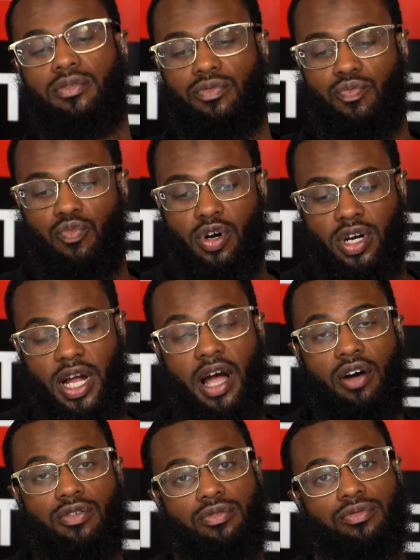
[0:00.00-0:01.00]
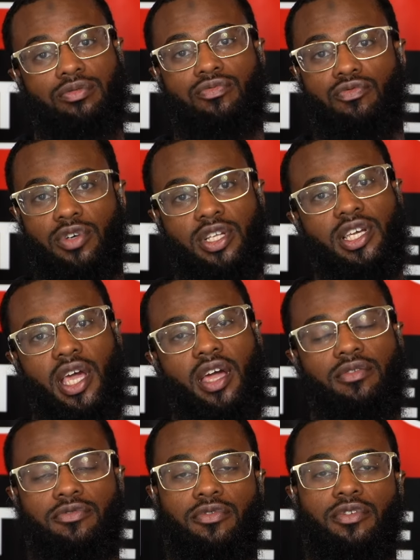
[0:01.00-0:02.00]
workout really came
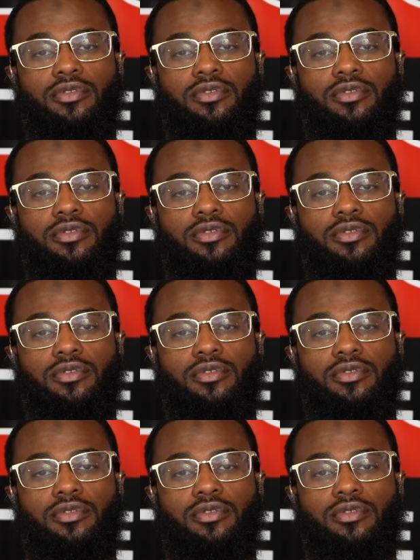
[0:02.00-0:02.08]
from.